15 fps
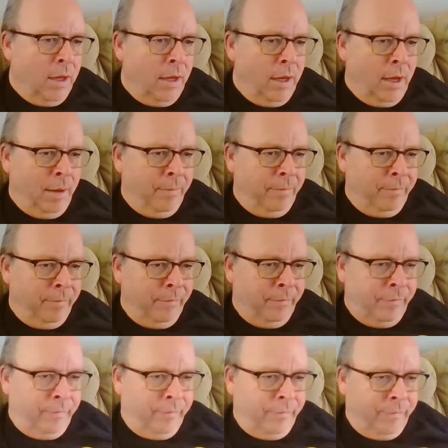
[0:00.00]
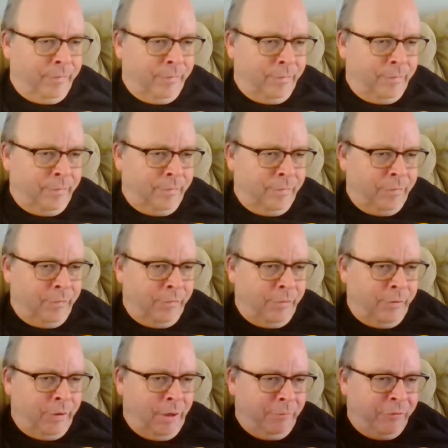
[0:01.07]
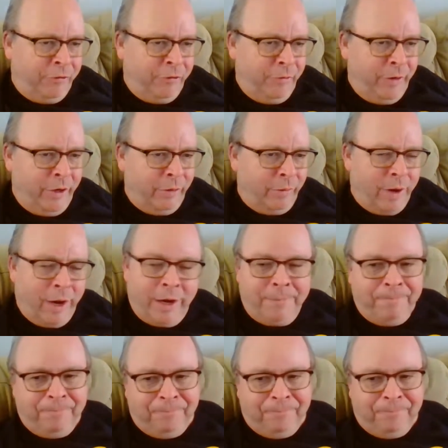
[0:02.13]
Yep. Yep, Chewy, you're right.